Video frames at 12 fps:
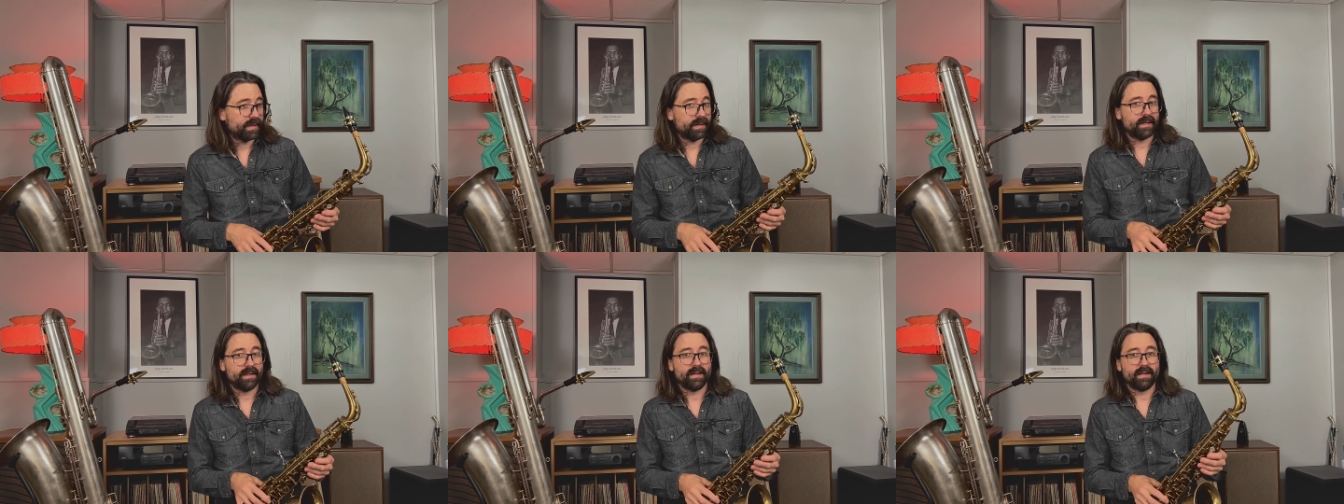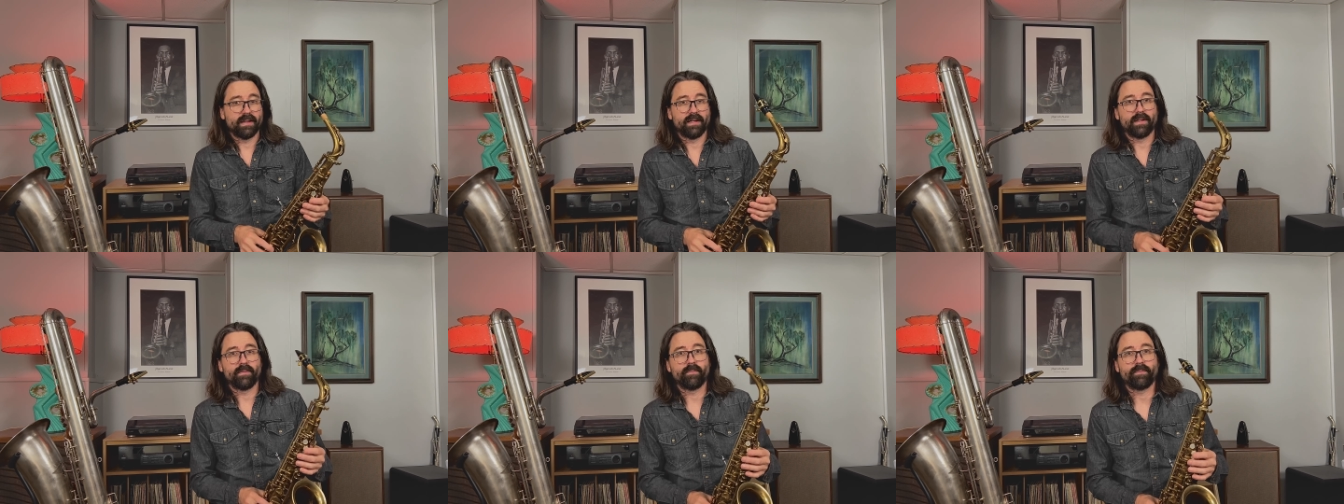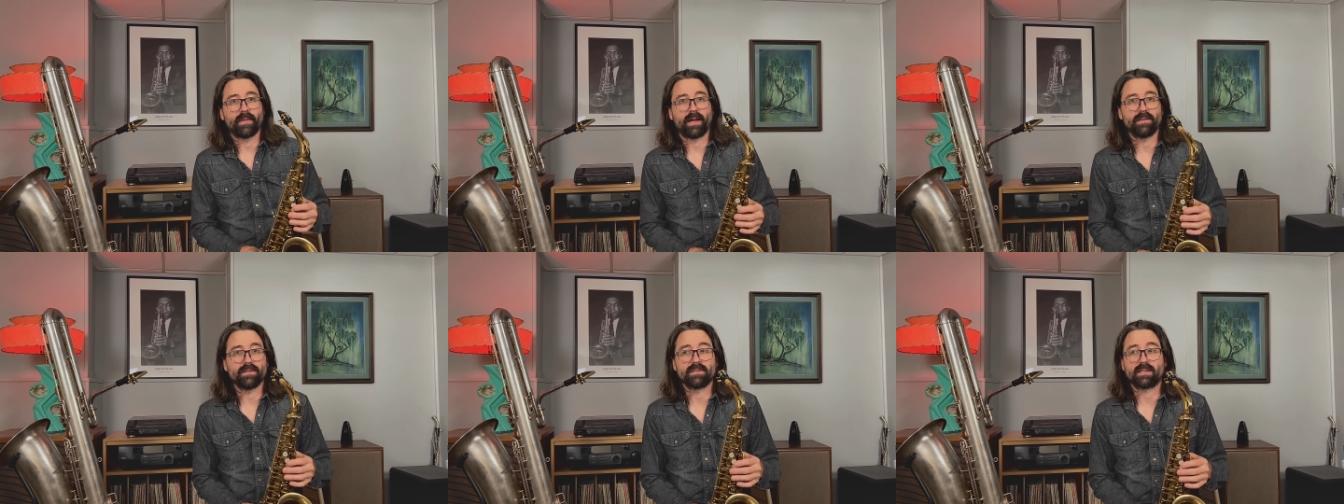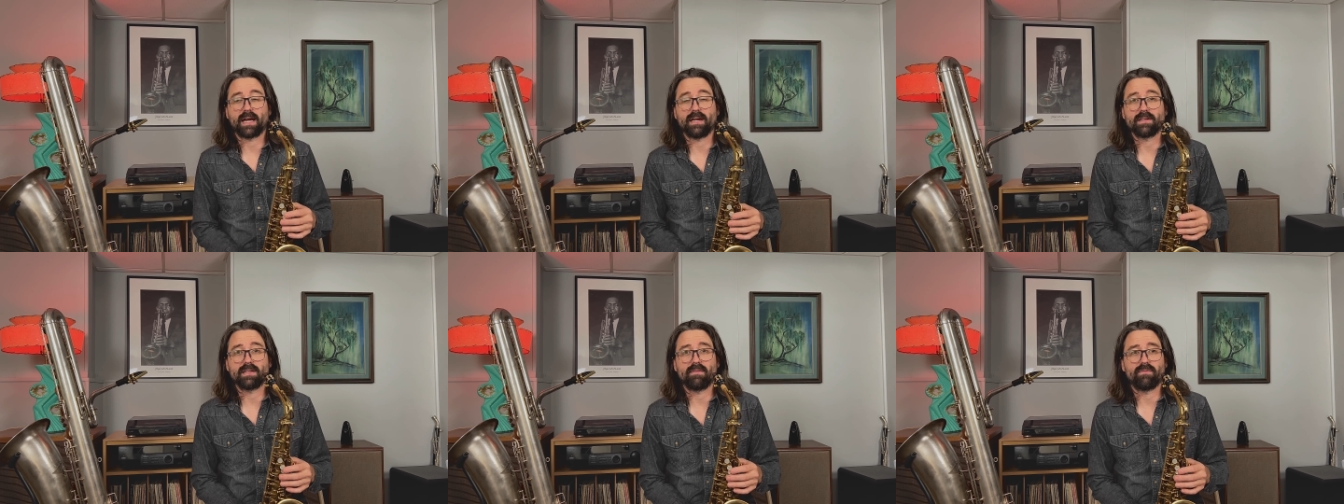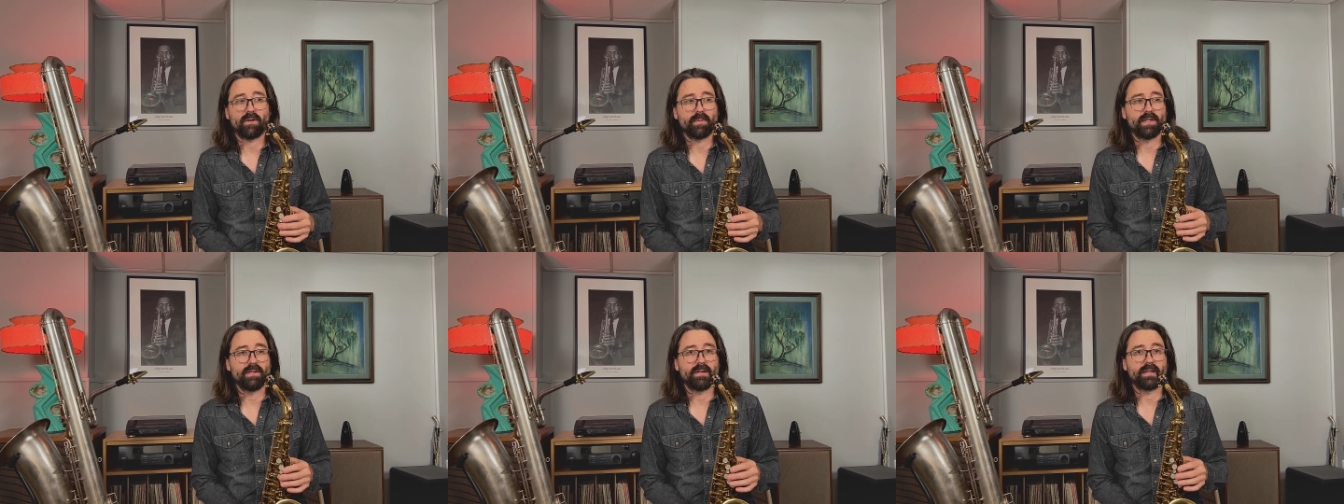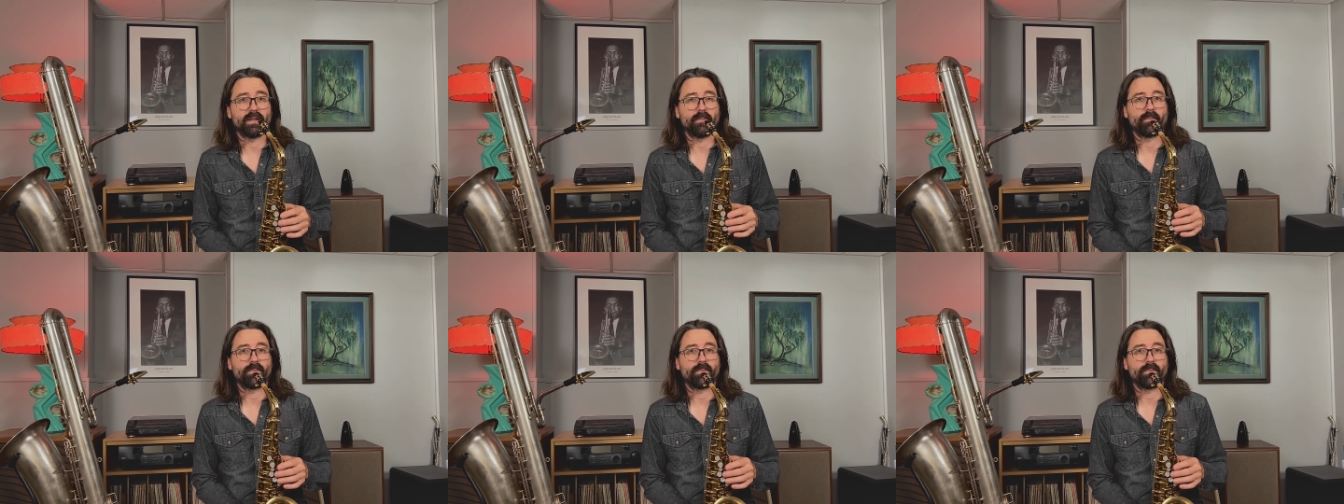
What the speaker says: and that's just the kind of stuff we'll be doing here.